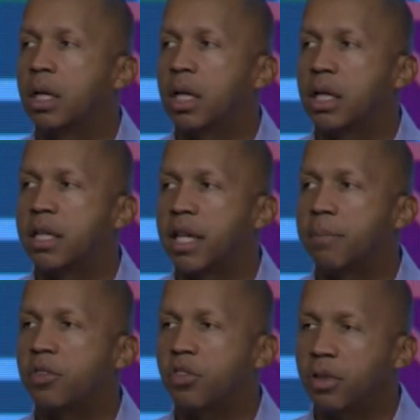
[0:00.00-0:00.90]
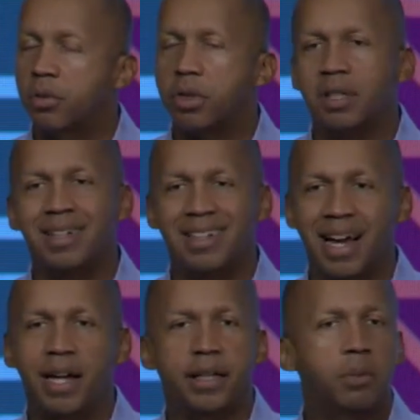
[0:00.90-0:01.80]
that condemns children to
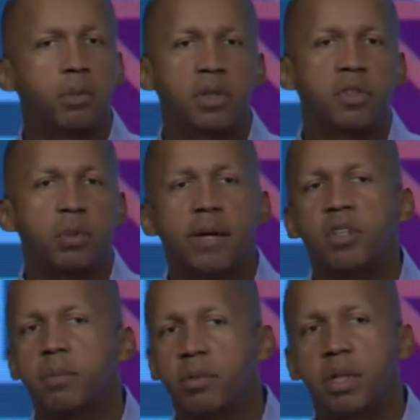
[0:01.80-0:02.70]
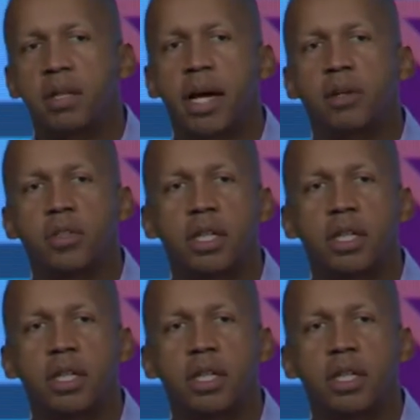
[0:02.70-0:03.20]
die in prison. We have some 3,000